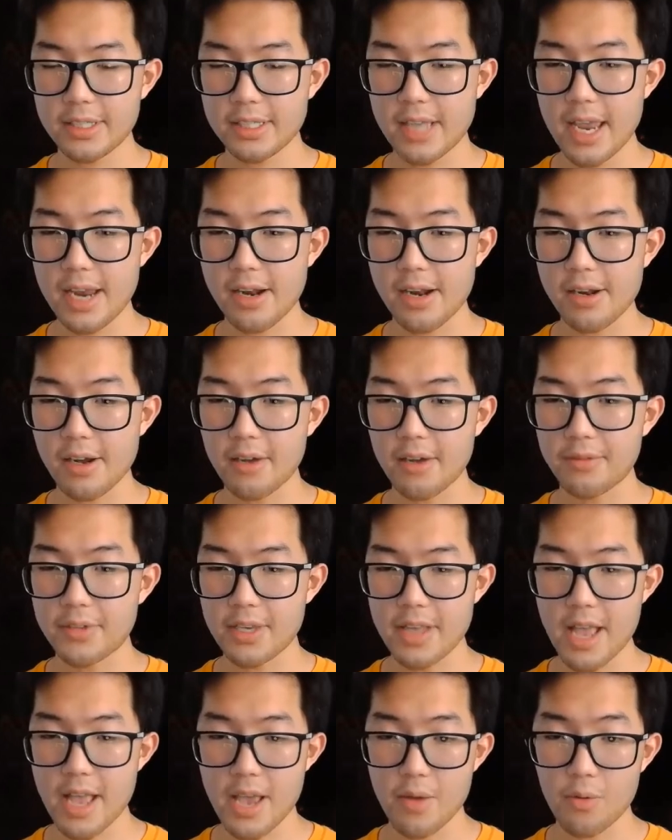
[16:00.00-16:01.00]
state of
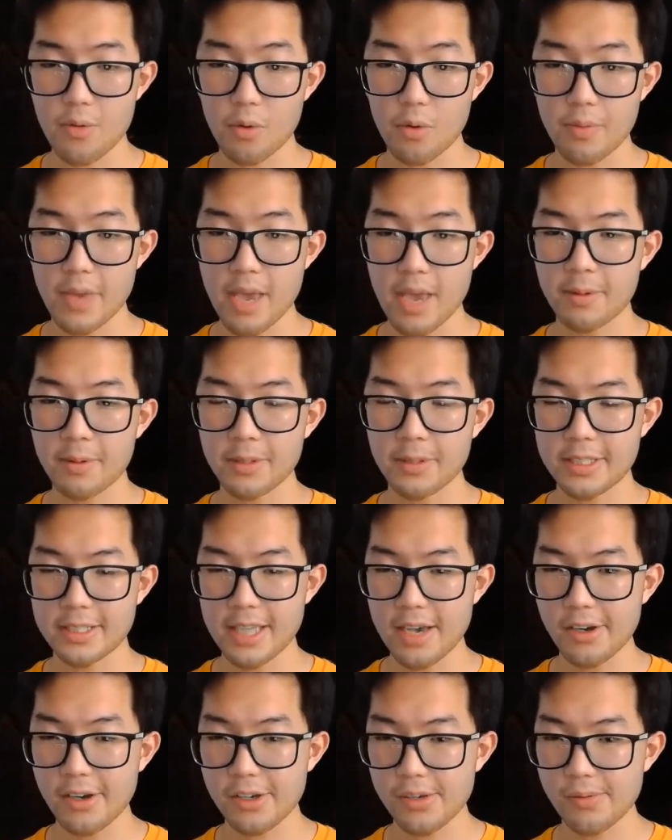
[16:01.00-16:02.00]
today will be able to
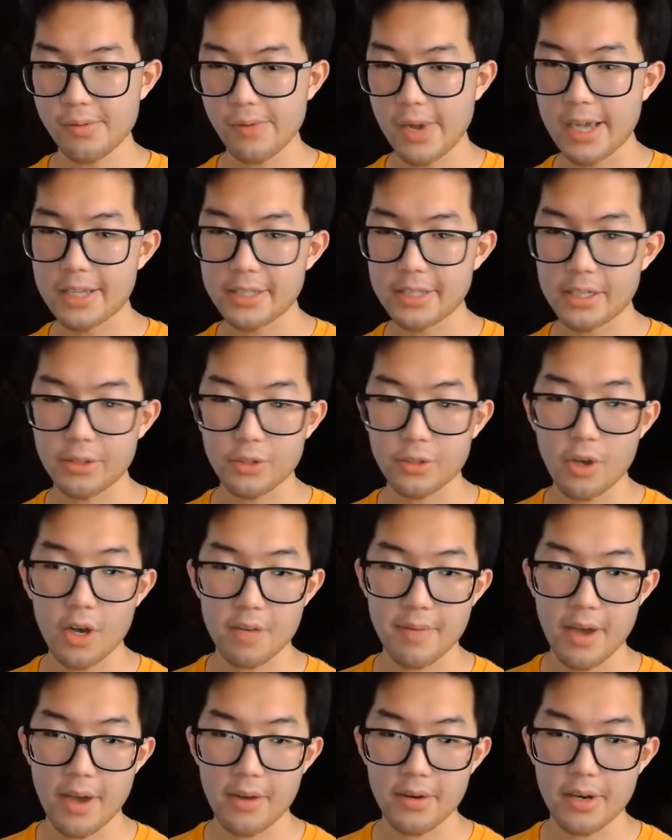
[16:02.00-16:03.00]
tell you, as I'll
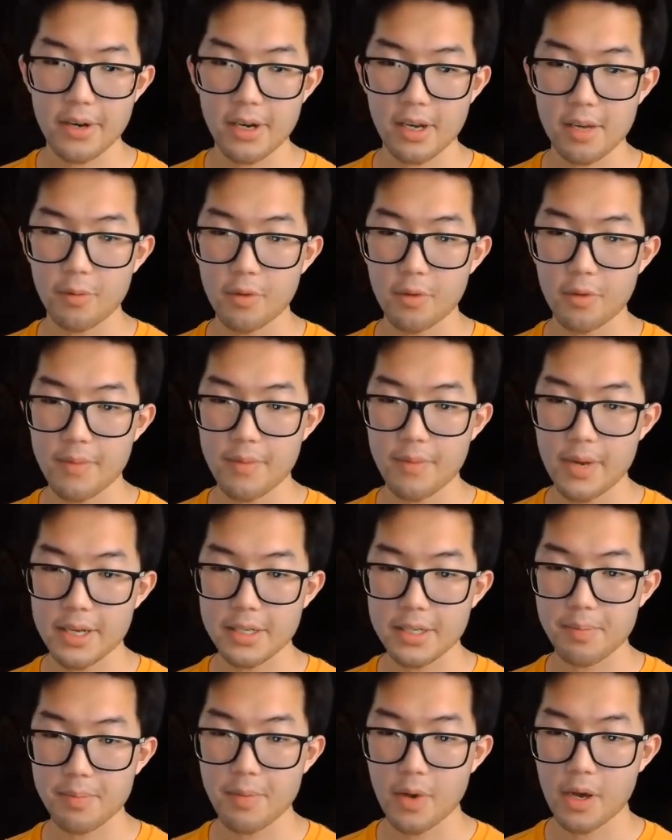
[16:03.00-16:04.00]
talk about in a couple of
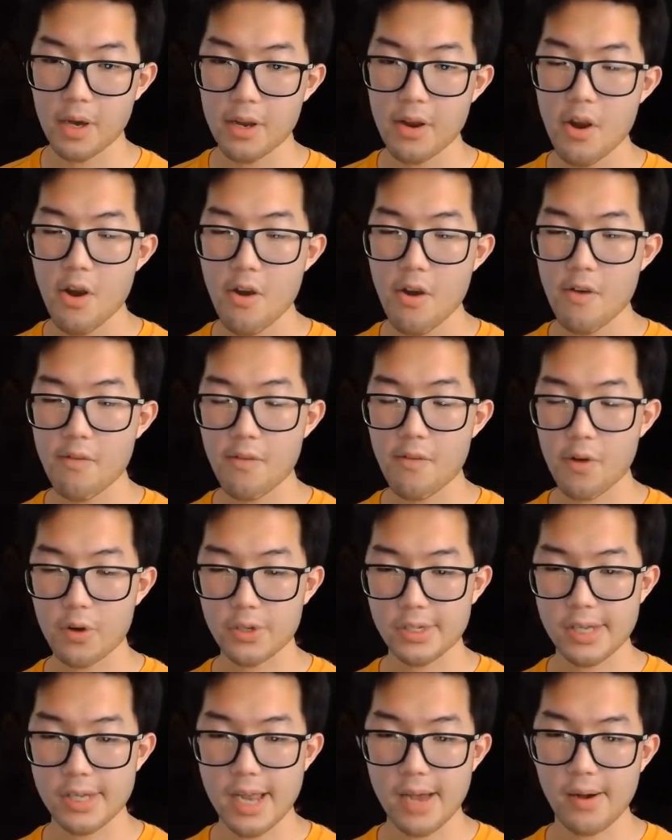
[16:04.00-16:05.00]
minutes. But
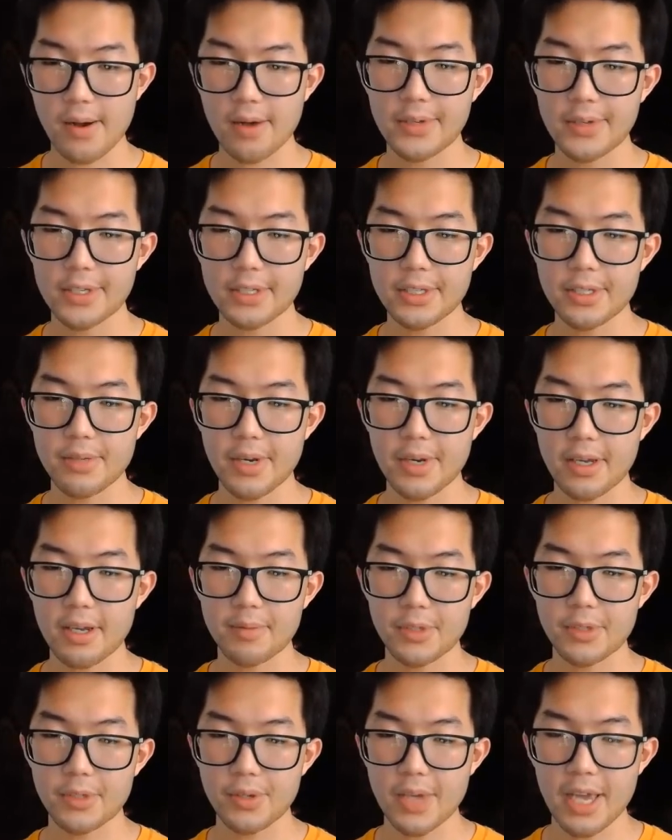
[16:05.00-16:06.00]
first, now, obviously, when it
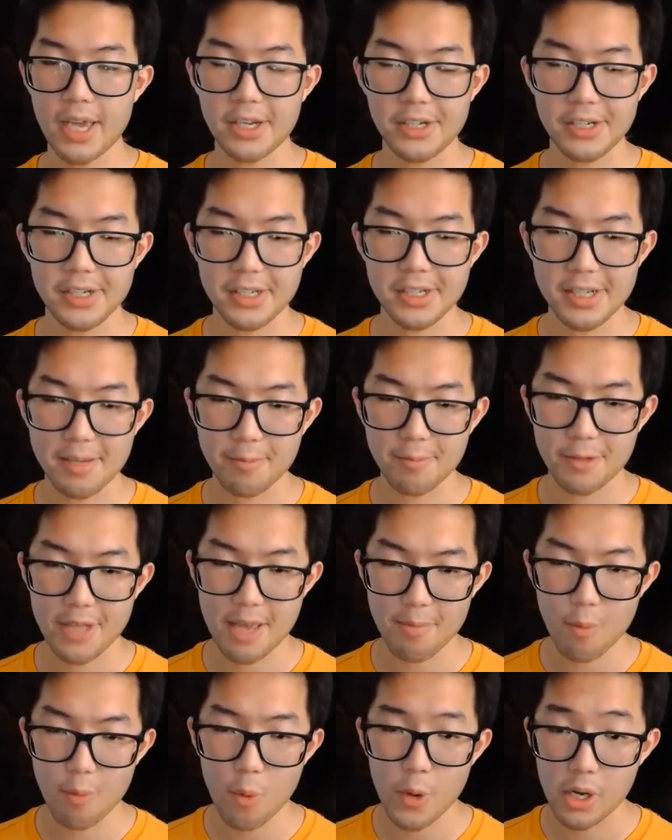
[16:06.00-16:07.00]
comes to catching us up to
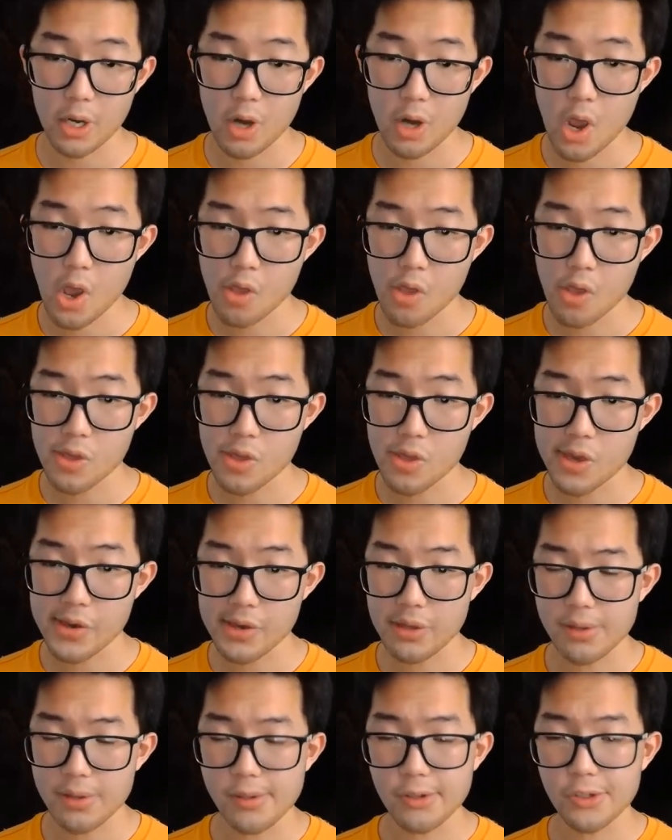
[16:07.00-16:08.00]
that point,
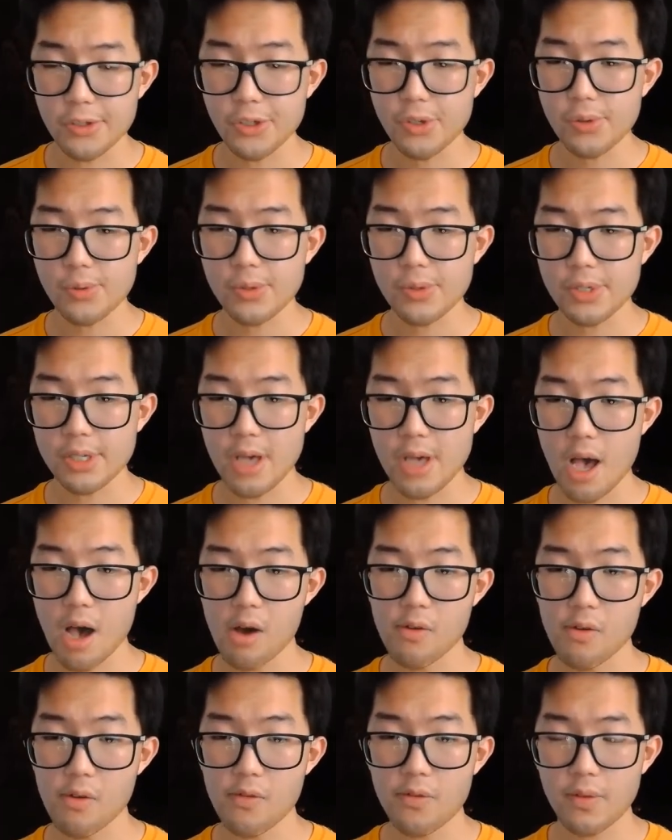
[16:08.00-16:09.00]
the Jews
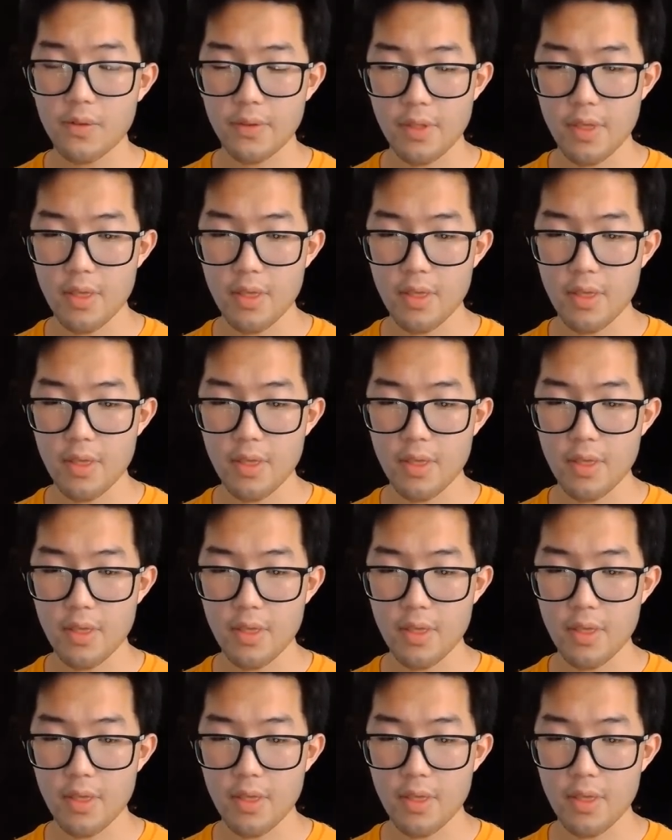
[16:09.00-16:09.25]
of